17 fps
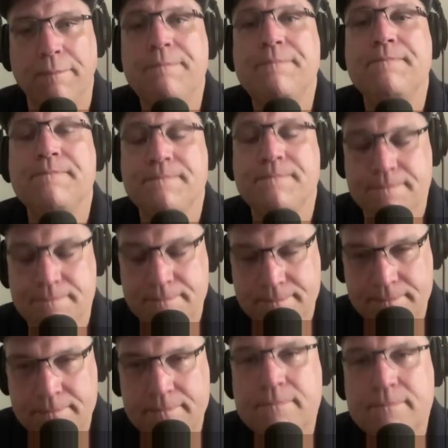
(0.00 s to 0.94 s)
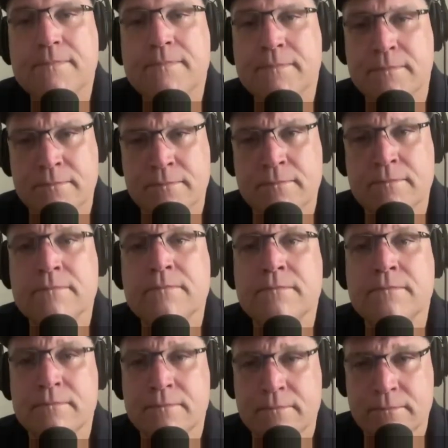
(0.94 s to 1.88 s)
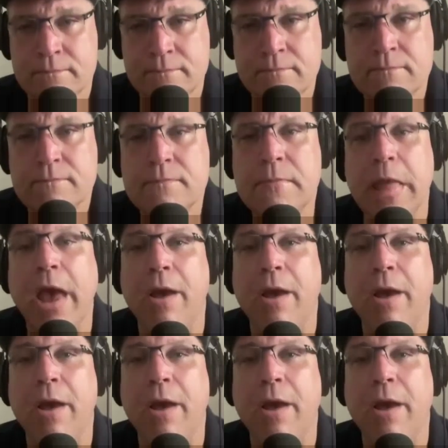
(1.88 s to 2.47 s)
Because my comprehension level of